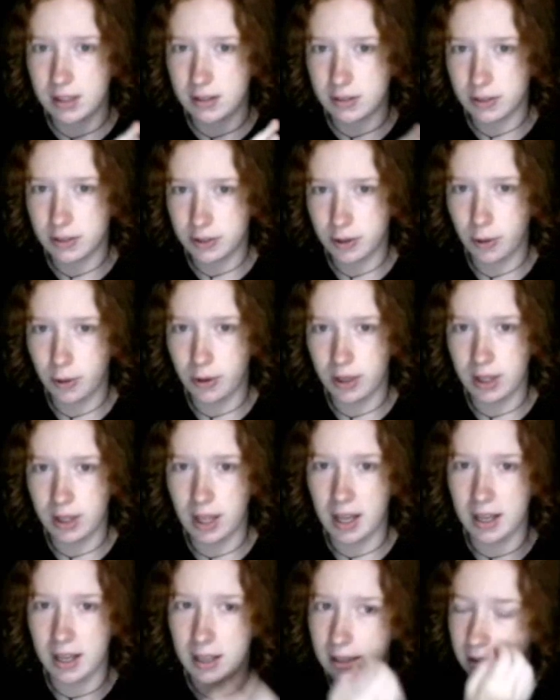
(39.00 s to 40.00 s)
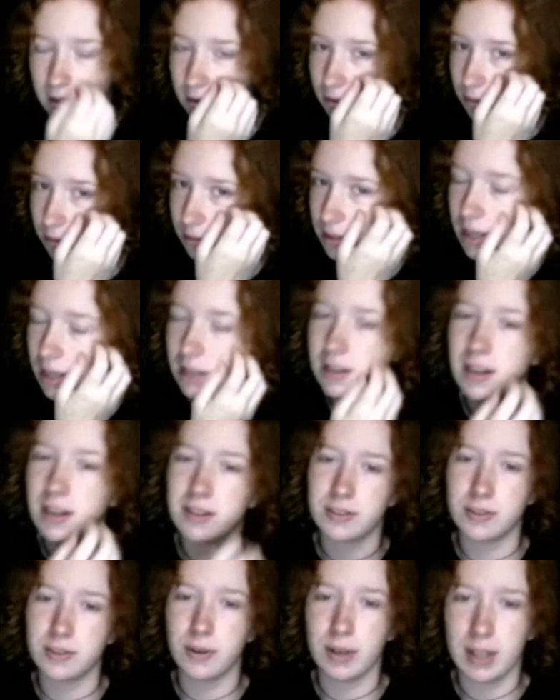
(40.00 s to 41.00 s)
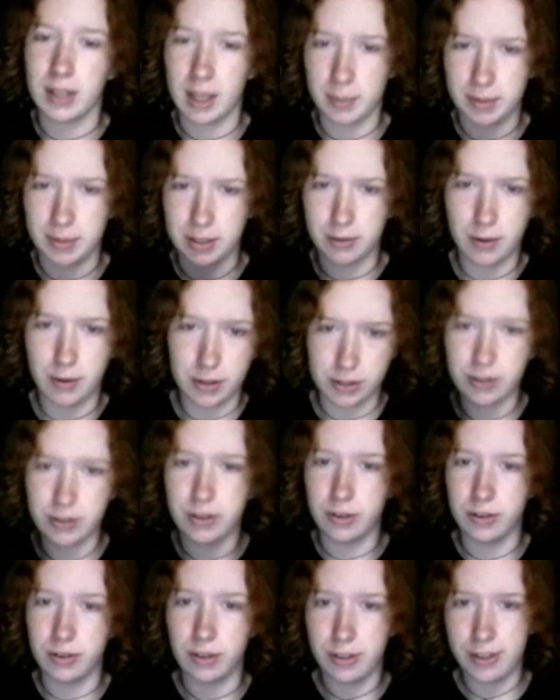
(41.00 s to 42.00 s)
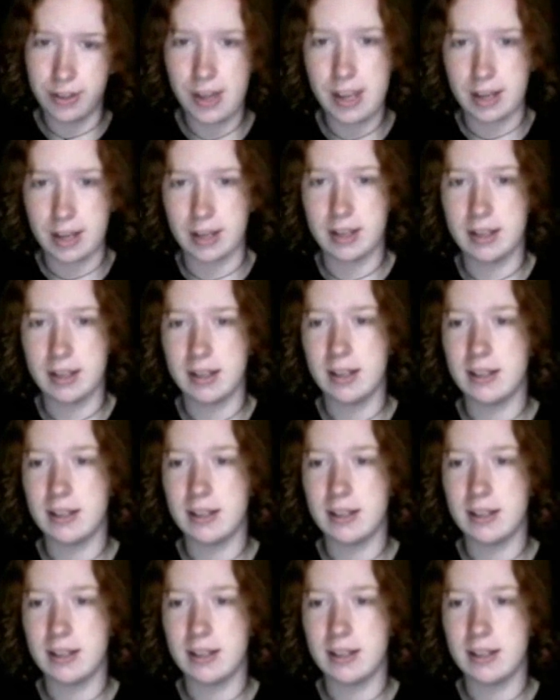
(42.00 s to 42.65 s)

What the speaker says: storyline, or not storyline, but the original thing,